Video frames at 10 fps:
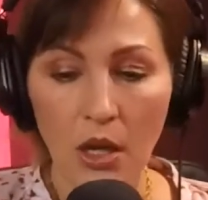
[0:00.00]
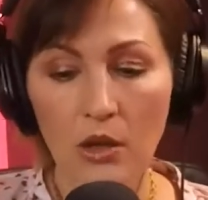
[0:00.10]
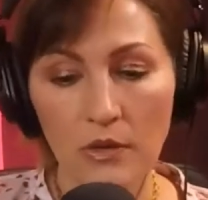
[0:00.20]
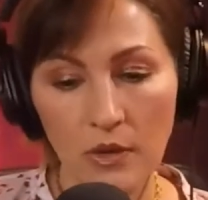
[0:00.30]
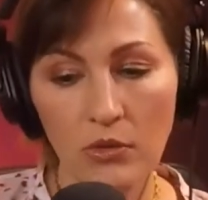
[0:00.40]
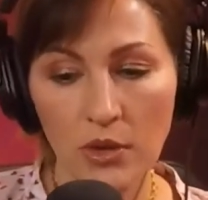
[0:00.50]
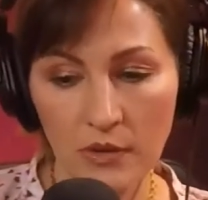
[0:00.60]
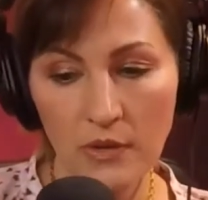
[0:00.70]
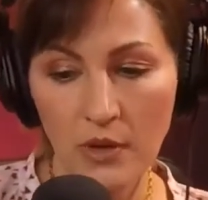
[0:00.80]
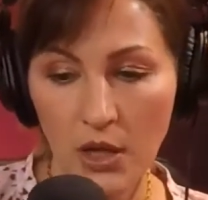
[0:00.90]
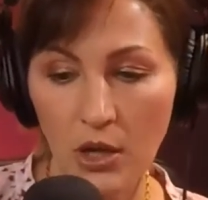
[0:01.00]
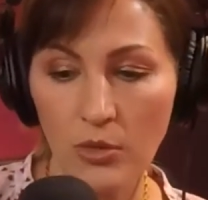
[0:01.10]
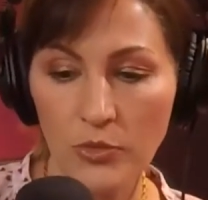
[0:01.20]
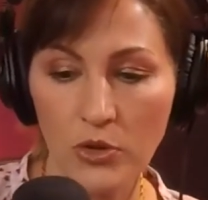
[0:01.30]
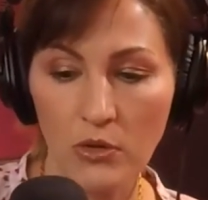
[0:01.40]
And so this is going to
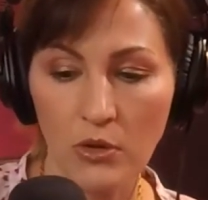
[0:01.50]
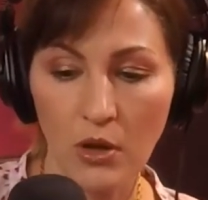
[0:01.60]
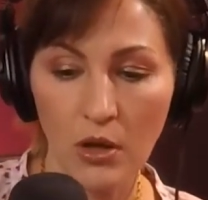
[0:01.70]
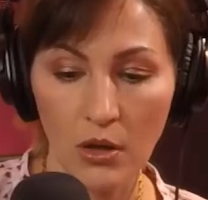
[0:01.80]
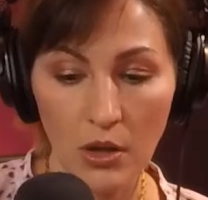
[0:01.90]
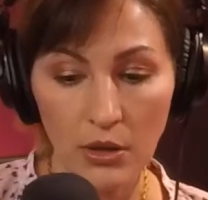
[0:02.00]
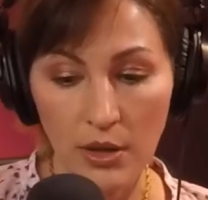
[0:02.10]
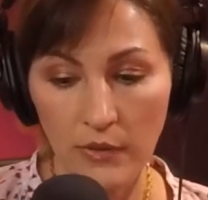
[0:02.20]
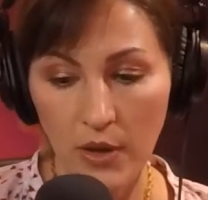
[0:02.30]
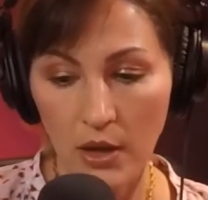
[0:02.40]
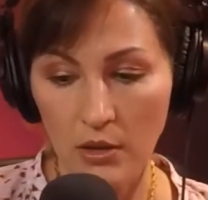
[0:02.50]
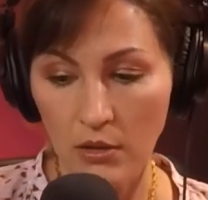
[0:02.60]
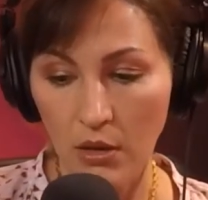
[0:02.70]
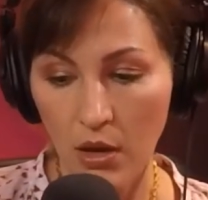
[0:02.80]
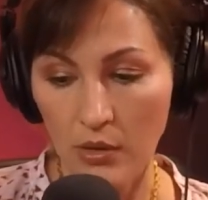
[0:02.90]
help to alleviate a
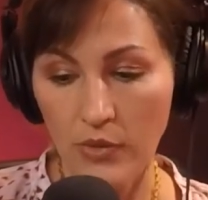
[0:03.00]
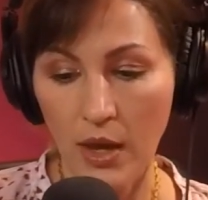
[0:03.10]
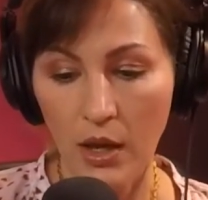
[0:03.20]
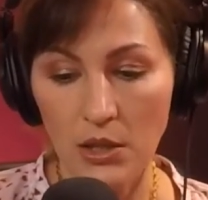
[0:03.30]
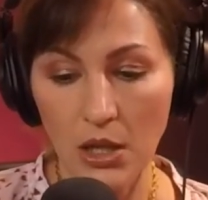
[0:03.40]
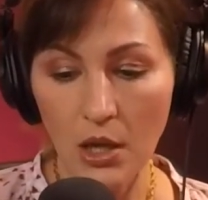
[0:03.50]
lot of that.